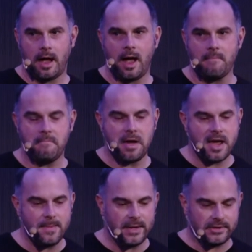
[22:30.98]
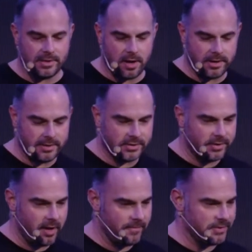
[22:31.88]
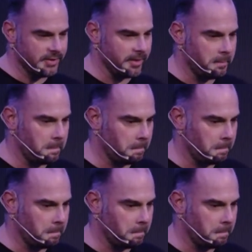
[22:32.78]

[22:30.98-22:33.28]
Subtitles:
And maybe starting to surface it.